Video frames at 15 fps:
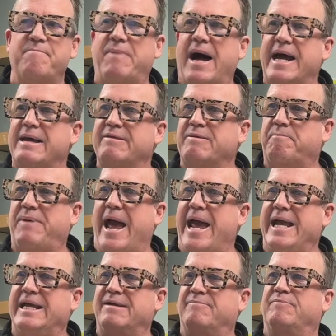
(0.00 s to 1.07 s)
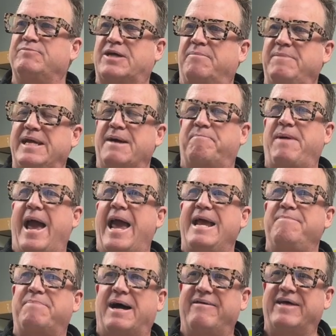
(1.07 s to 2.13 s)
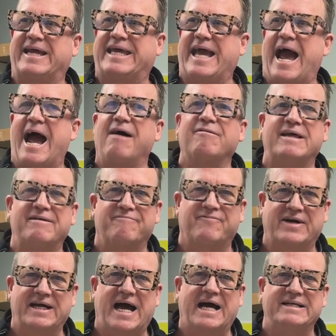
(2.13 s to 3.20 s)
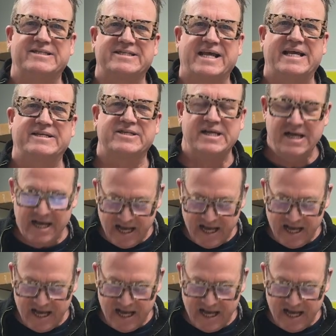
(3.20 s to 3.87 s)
buy the paint, Tamiya paint by the gallon, for God's sakes.